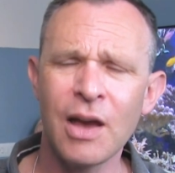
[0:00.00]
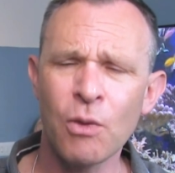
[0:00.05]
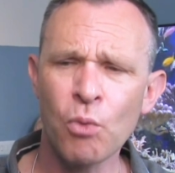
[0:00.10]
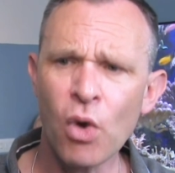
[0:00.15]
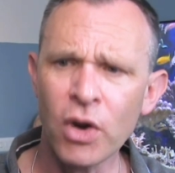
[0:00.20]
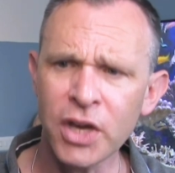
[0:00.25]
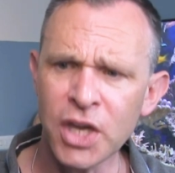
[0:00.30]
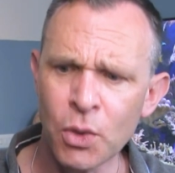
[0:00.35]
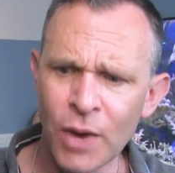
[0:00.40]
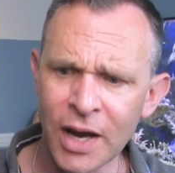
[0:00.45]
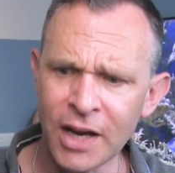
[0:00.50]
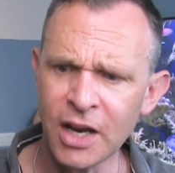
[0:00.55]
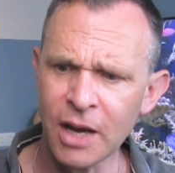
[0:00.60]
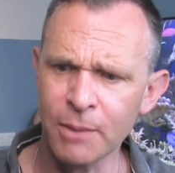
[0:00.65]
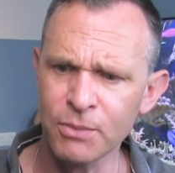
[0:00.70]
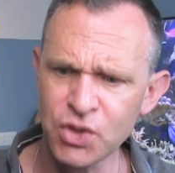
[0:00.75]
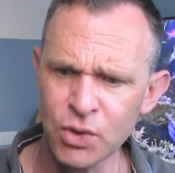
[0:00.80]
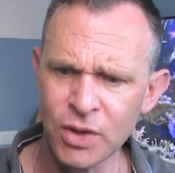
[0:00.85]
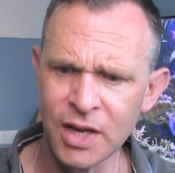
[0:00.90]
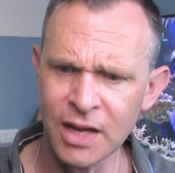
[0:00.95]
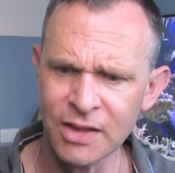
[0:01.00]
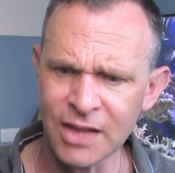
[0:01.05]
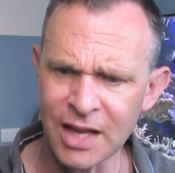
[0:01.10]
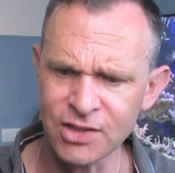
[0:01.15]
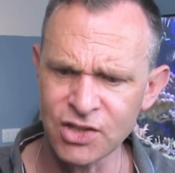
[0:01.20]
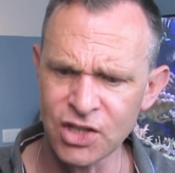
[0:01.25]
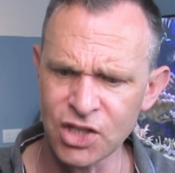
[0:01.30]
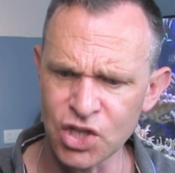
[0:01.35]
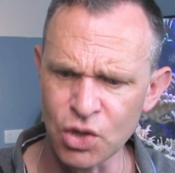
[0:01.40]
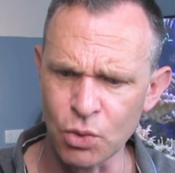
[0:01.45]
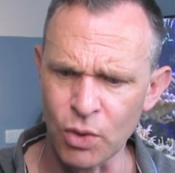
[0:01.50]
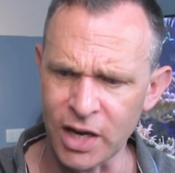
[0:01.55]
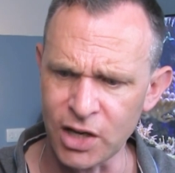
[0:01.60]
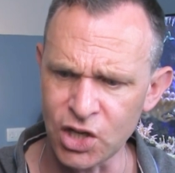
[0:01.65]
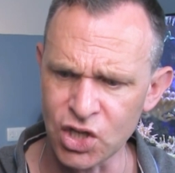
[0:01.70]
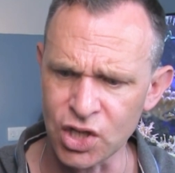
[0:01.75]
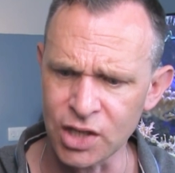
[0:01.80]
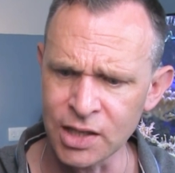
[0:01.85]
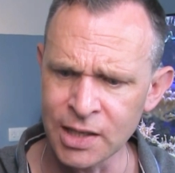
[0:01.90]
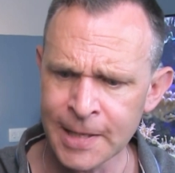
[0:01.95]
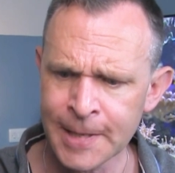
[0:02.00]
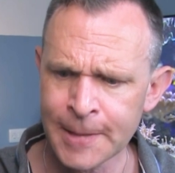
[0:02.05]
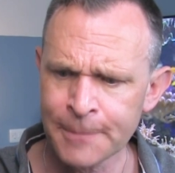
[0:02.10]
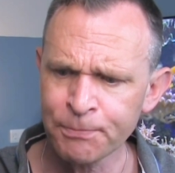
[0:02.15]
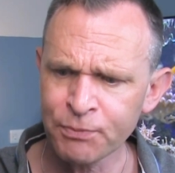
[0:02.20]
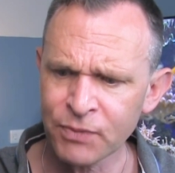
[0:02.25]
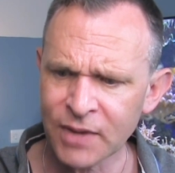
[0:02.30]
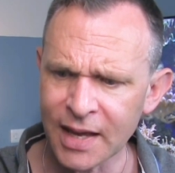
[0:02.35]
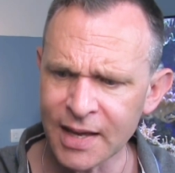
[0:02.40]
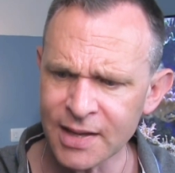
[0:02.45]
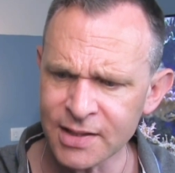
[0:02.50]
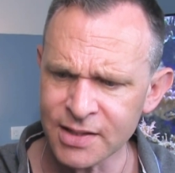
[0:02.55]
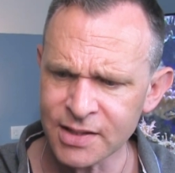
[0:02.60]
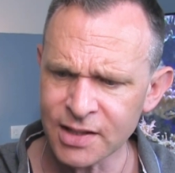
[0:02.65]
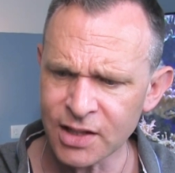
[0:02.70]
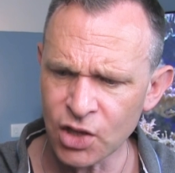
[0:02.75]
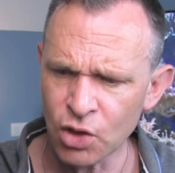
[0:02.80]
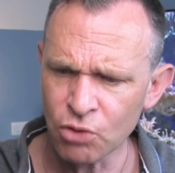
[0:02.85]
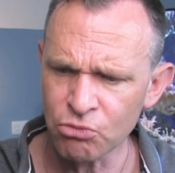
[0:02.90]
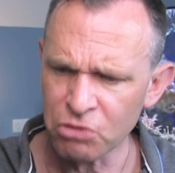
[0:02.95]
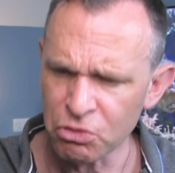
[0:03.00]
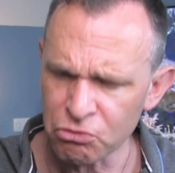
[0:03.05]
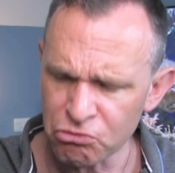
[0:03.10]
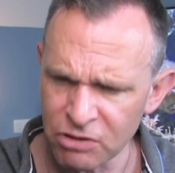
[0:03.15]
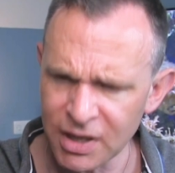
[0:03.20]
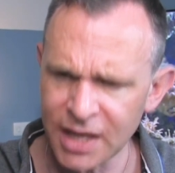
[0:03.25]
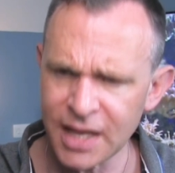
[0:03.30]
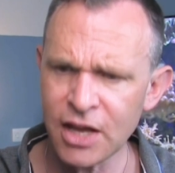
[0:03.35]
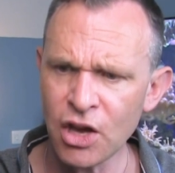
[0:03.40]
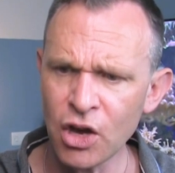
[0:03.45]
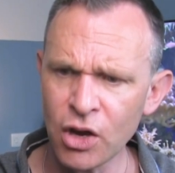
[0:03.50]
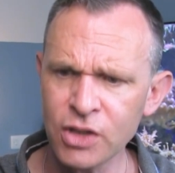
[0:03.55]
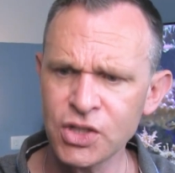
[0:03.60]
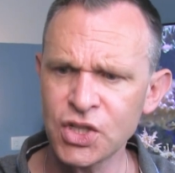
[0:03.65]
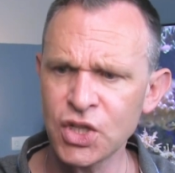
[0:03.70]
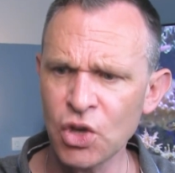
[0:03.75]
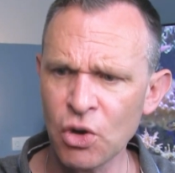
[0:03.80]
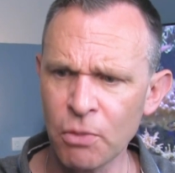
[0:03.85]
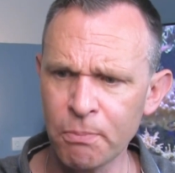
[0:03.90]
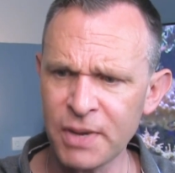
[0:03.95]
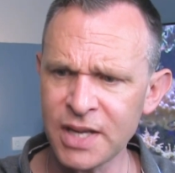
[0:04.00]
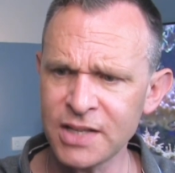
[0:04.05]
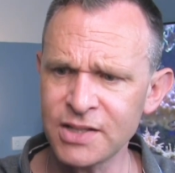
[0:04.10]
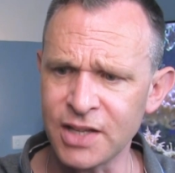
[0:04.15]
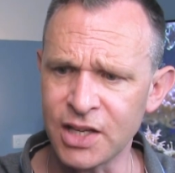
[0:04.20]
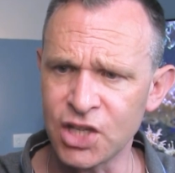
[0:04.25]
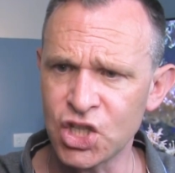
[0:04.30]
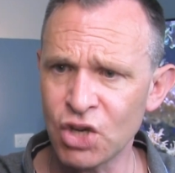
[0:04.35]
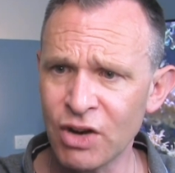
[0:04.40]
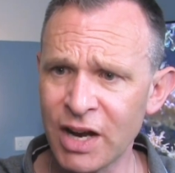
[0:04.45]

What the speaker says: what you end up doing in that situation is you're really hurting your business.